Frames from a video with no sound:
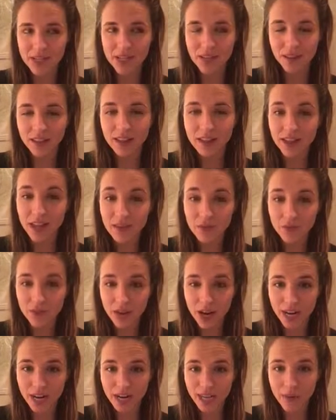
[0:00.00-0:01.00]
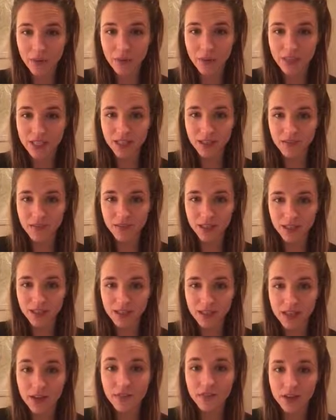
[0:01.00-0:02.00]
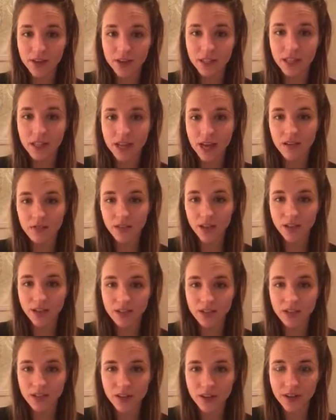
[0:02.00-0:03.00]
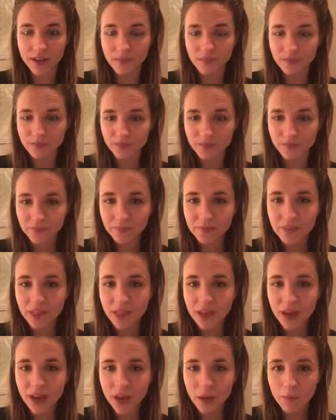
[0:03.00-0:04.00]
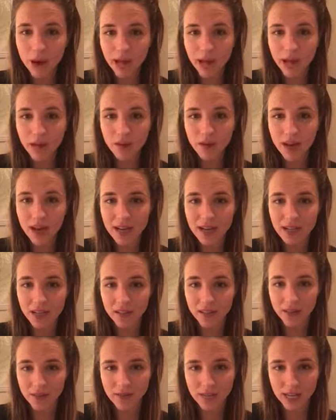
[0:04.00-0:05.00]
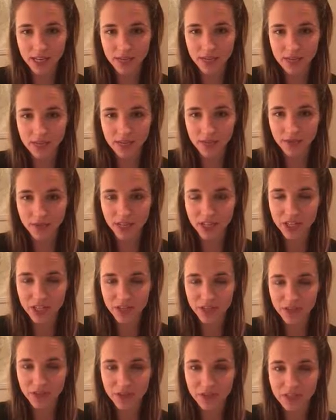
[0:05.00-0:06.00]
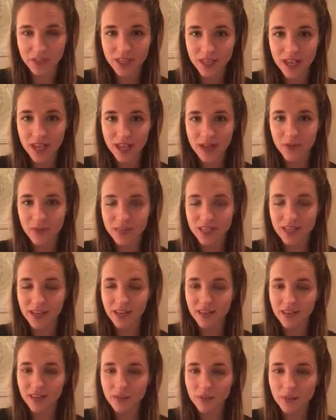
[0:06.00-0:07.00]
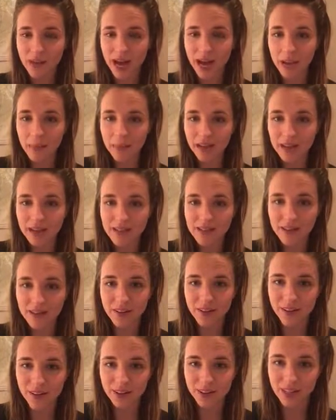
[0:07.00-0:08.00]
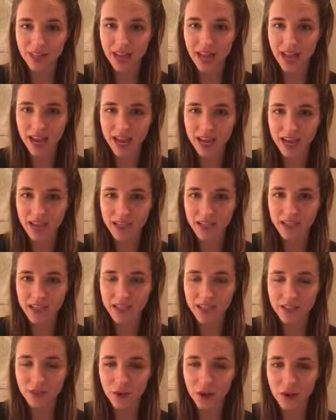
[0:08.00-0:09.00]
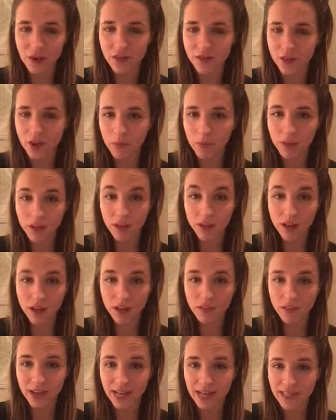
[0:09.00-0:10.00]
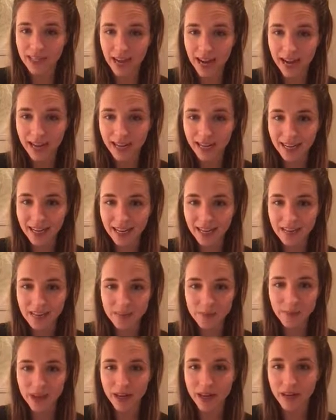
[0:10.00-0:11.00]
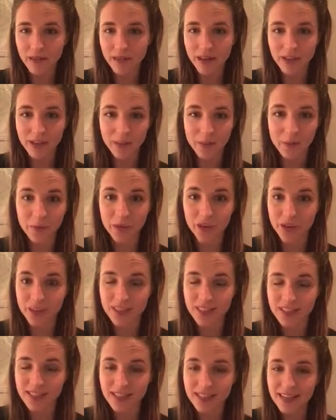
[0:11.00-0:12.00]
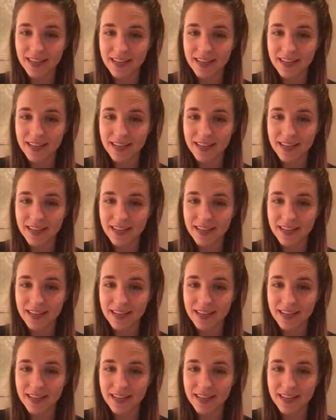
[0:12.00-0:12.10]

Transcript: Nothing life-threatening, but definitely life-altering. I had a lot of digestive issues, was diagnosed with IBS at an early age, and so all of that brought a lot of anxiety and just made everything worse.